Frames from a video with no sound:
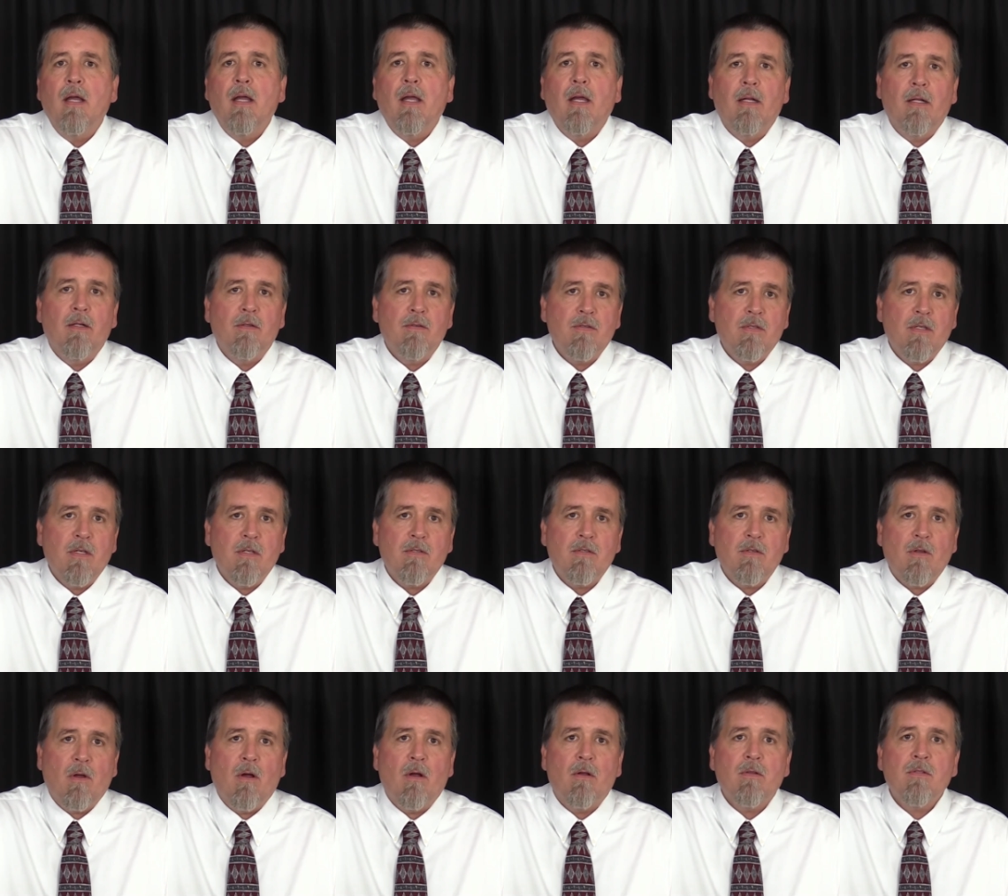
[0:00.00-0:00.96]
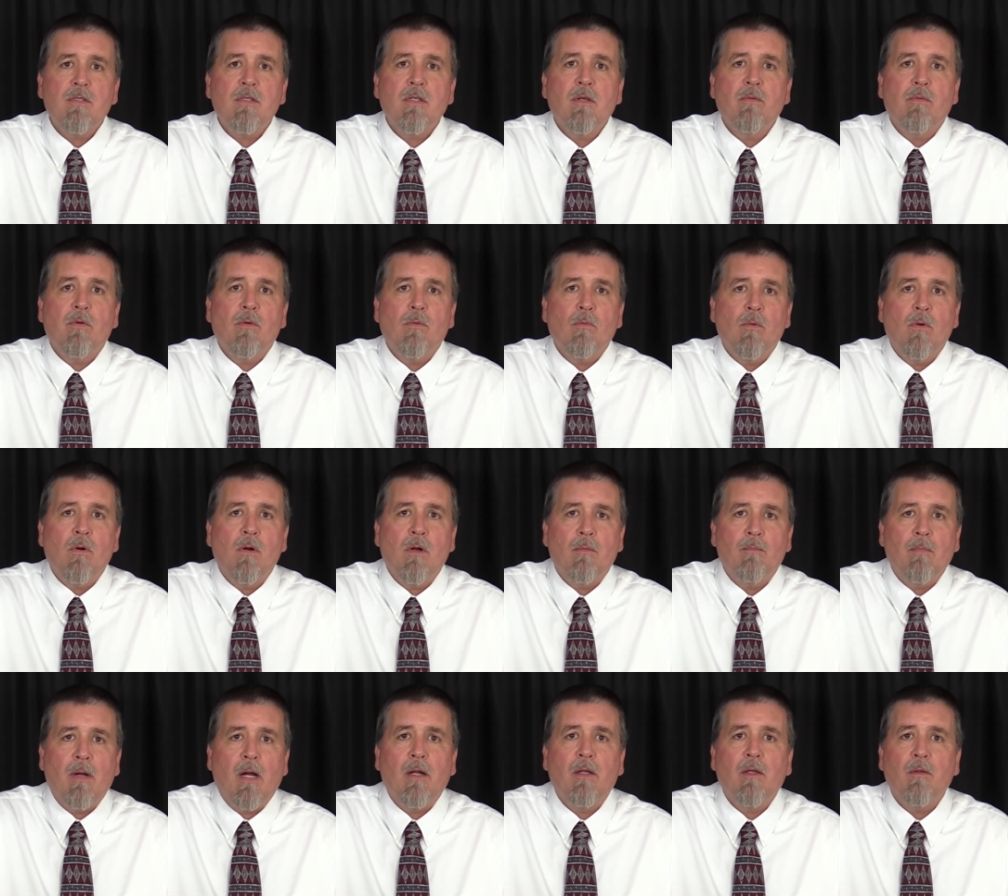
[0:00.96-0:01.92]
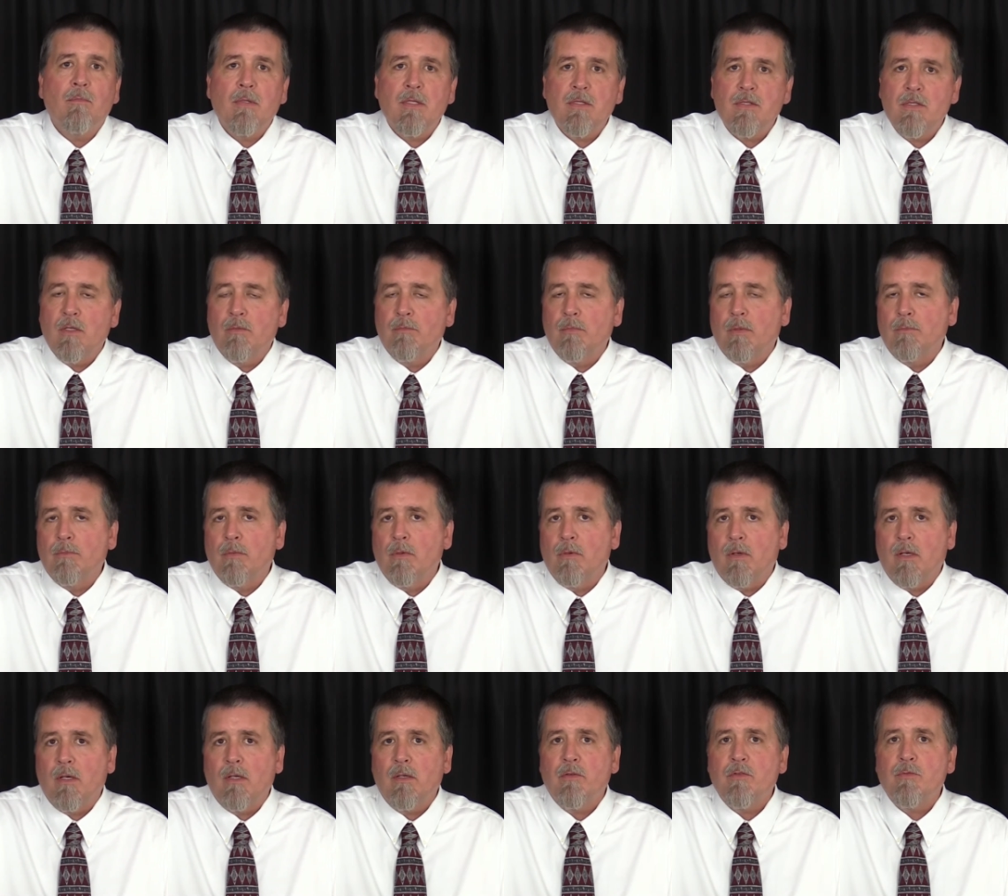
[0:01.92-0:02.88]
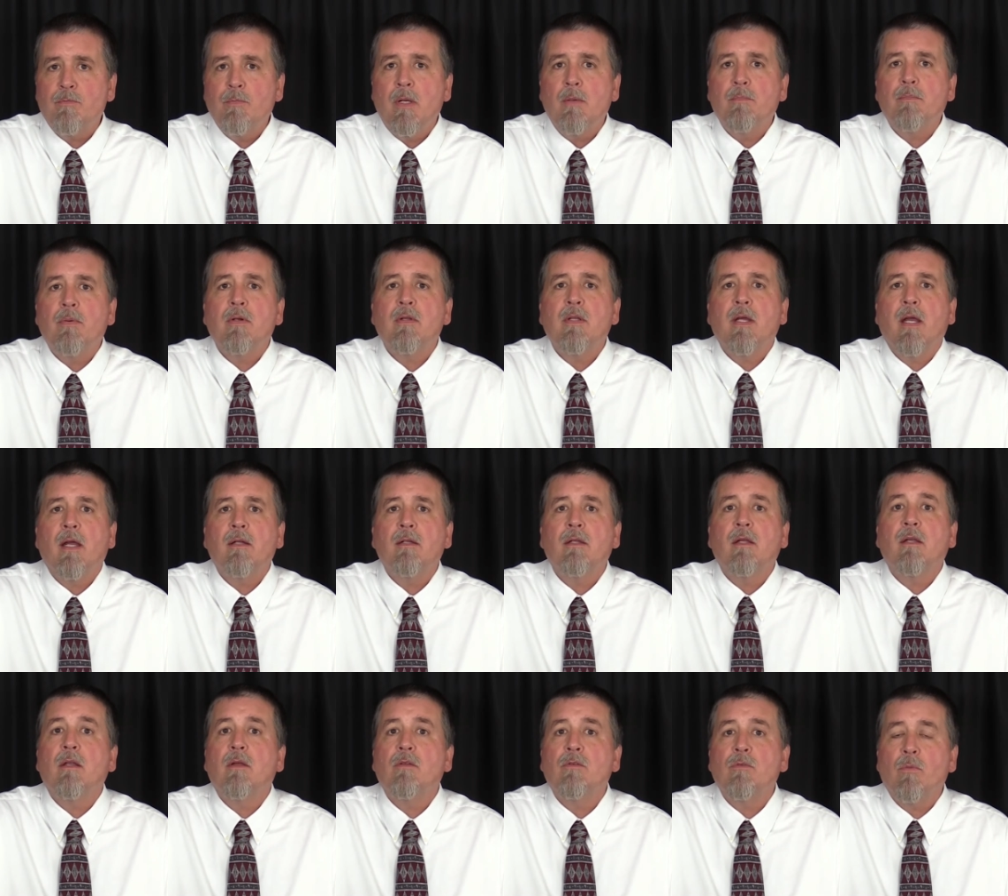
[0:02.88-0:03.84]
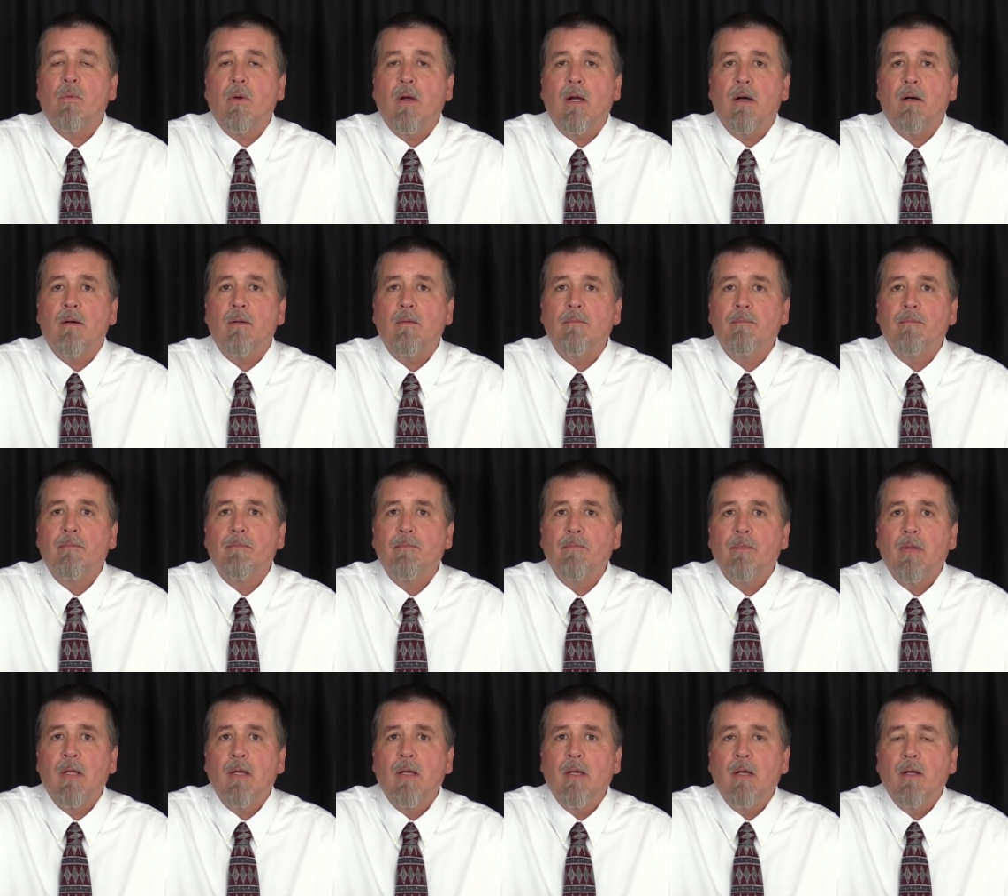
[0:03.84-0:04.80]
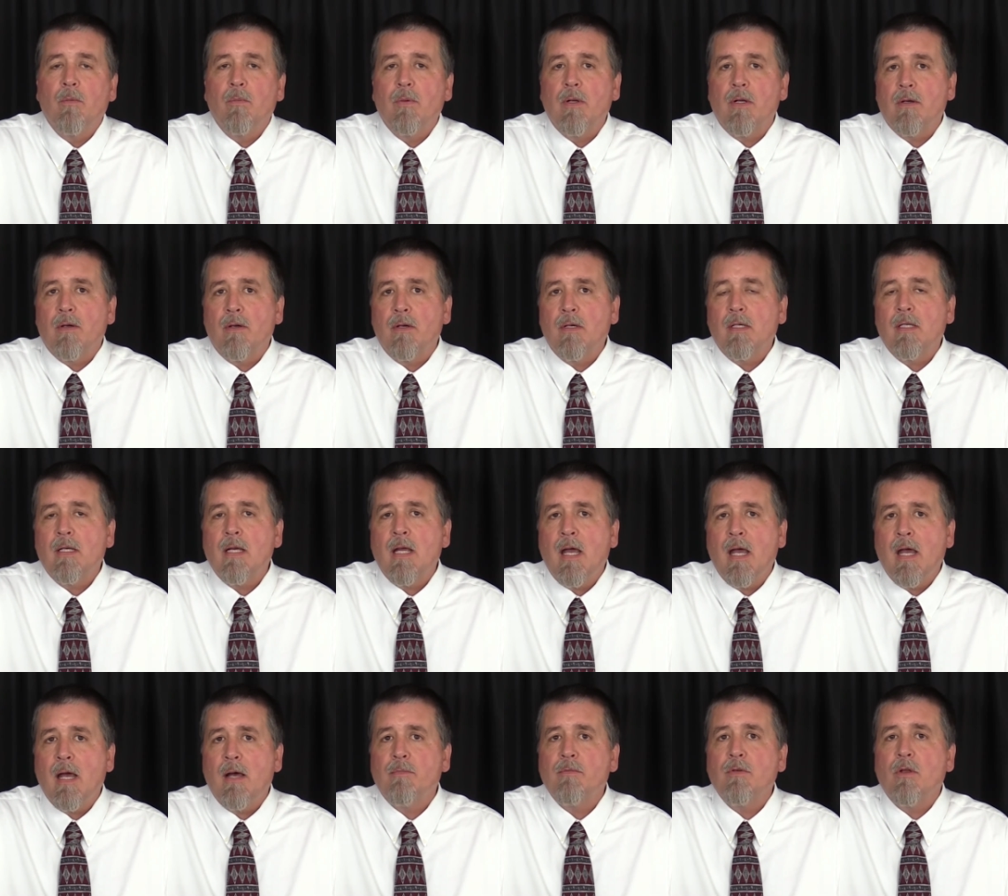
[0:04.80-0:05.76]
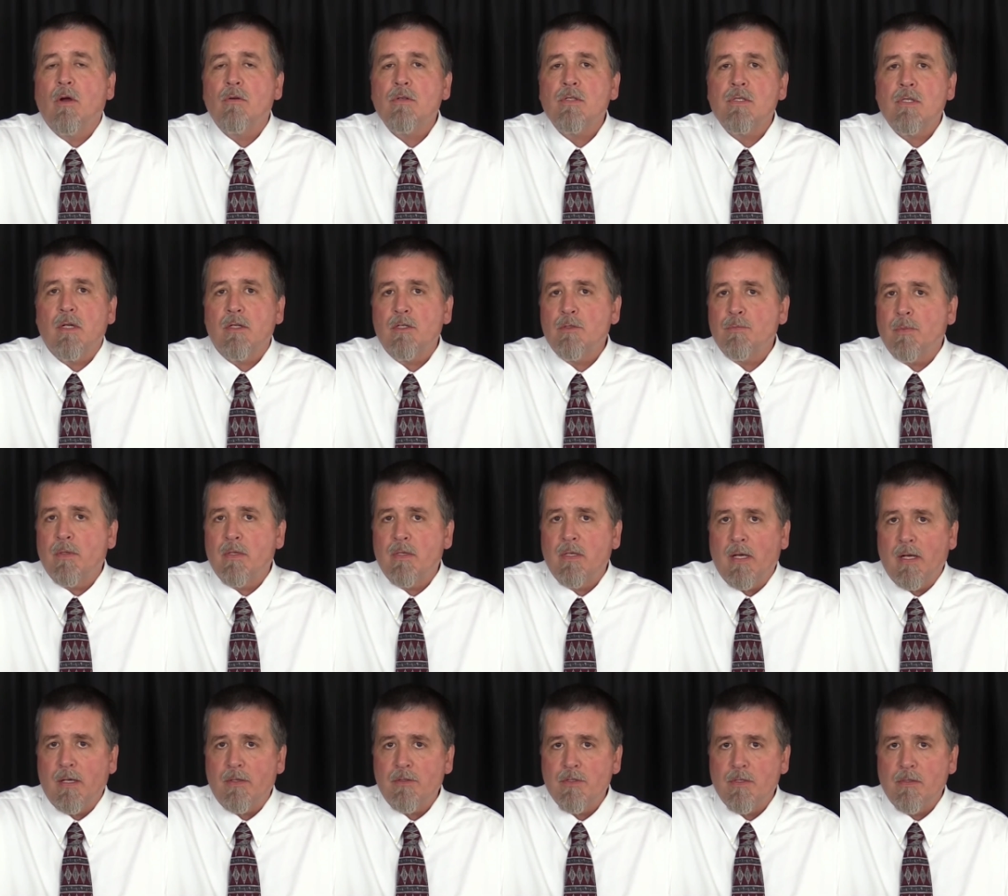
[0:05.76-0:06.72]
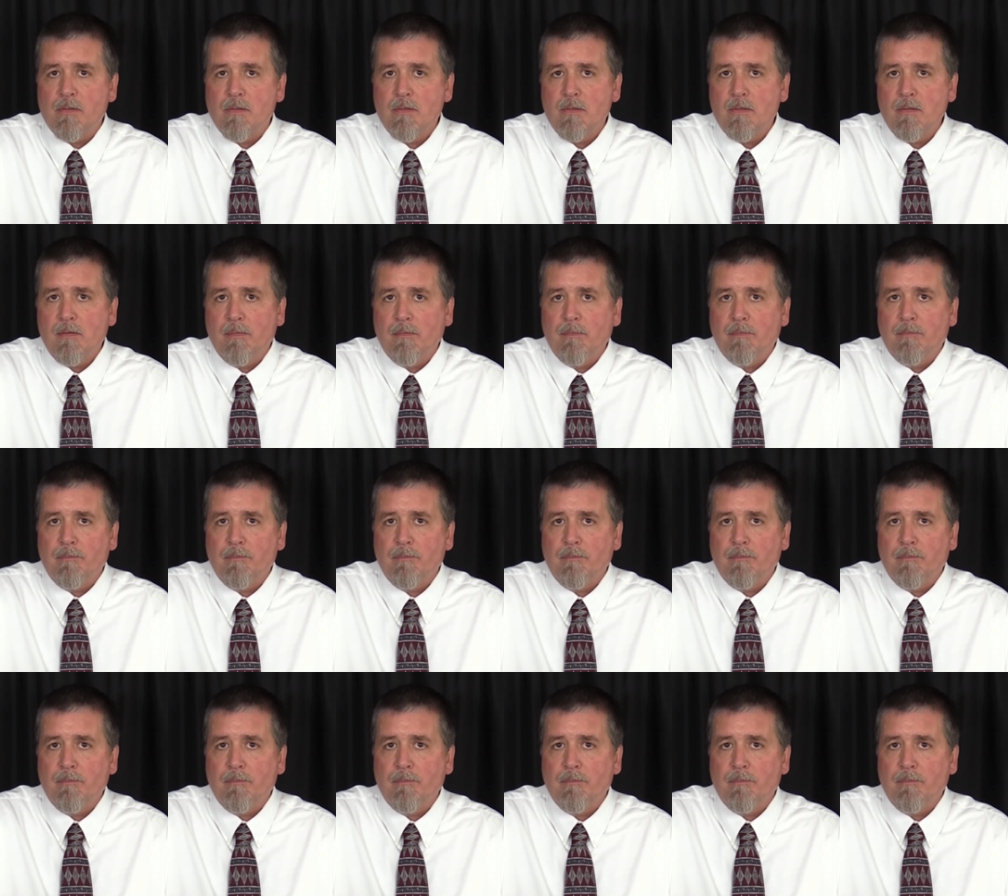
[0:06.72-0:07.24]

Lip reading: and insist all Civil War monuments and memorials be protected as well. We currently have no such protections.